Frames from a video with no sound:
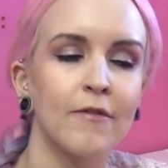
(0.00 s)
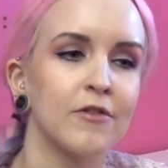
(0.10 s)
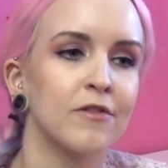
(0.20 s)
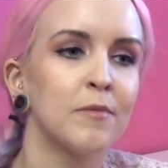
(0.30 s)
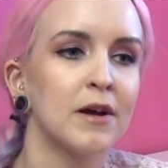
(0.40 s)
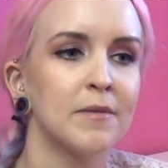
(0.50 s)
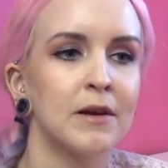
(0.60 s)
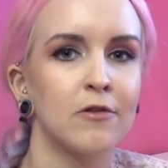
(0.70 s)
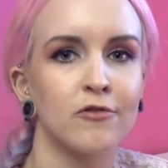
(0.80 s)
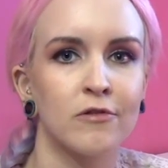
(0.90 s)
They just whack them
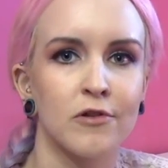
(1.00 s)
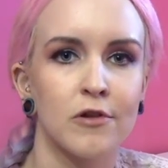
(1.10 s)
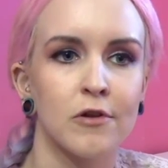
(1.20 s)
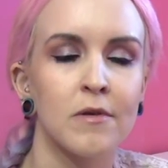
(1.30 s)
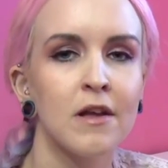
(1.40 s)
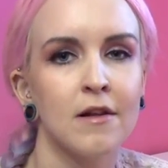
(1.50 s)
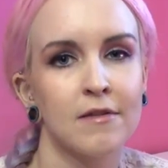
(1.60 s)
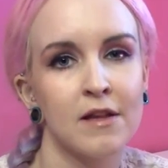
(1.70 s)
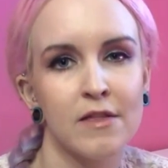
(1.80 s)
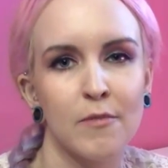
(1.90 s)
in a stronger shoe and
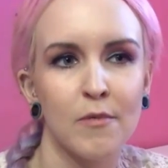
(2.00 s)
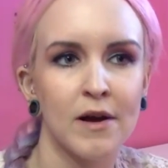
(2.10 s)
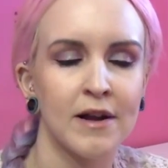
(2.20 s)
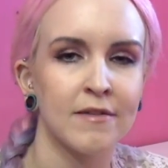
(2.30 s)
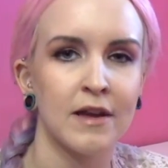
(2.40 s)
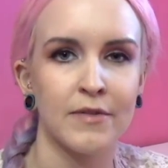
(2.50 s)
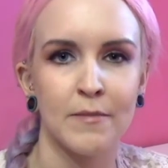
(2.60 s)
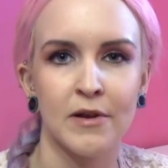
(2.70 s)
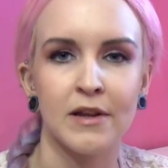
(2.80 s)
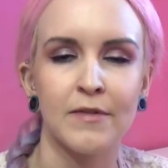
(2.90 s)
send them away, take their
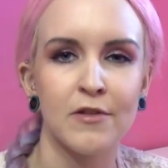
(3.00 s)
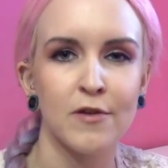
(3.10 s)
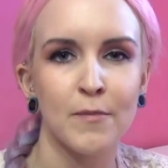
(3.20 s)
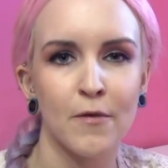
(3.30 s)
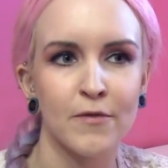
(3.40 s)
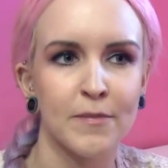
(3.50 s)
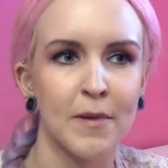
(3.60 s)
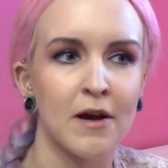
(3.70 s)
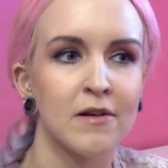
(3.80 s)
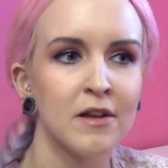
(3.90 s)
money. They're just bothered
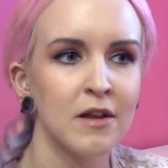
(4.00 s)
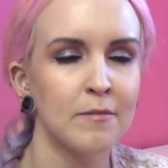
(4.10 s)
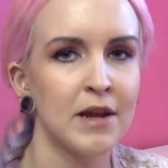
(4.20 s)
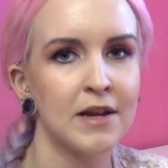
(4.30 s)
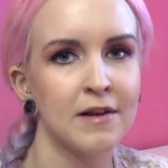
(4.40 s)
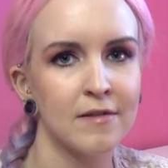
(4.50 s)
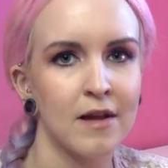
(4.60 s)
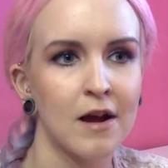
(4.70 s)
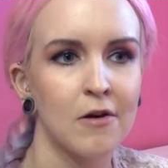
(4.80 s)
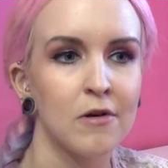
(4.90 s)
about making a
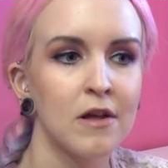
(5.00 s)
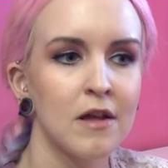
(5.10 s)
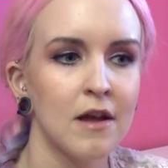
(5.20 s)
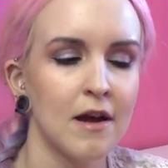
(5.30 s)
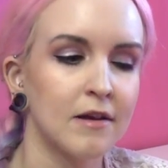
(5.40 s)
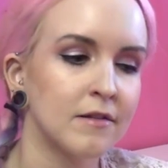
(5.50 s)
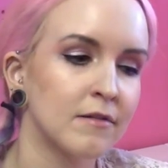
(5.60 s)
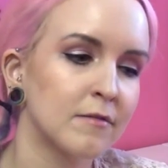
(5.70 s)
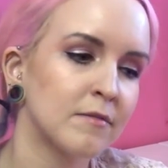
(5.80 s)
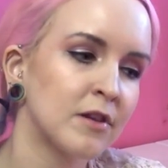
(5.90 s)
sale, and
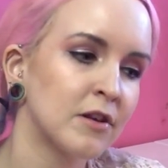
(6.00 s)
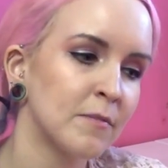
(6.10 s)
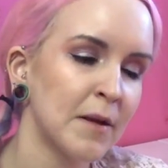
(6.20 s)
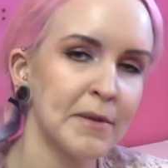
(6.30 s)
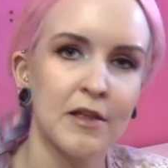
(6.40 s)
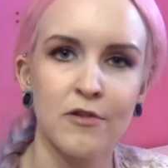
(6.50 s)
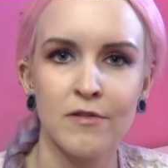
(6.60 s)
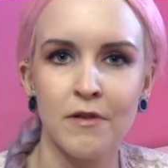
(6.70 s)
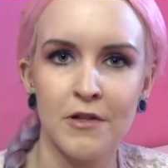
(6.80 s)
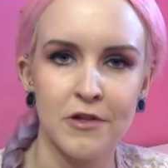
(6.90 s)
you know, maybe they're just
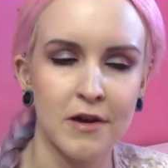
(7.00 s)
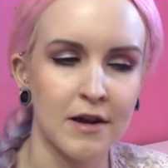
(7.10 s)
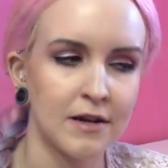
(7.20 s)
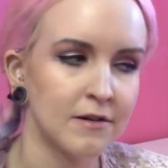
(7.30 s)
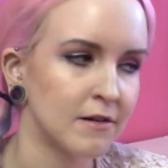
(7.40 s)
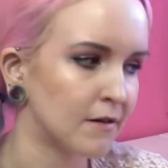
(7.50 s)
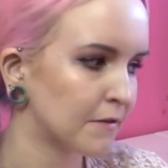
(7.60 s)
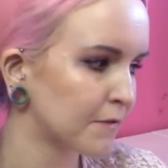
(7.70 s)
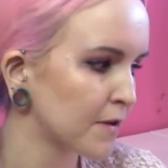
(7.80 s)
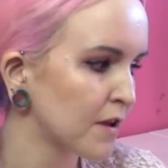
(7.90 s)
not educated
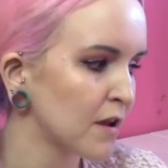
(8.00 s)
enough.